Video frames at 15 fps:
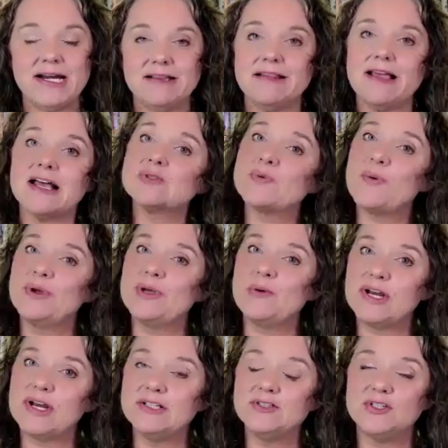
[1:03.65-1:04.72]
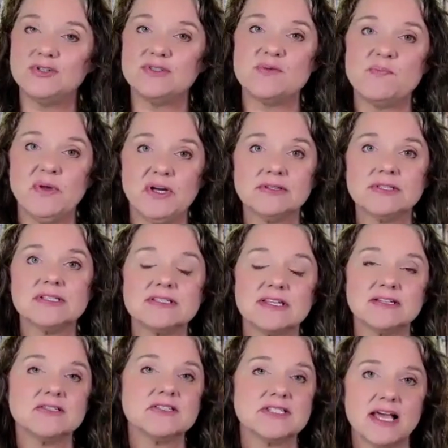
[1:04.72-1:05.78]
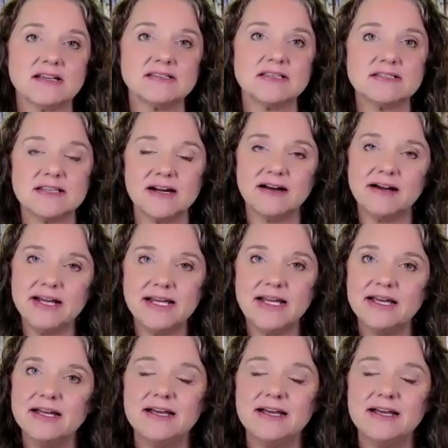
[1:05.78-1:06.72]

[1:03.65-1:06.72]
And that's what we want to do, is build the skills necessary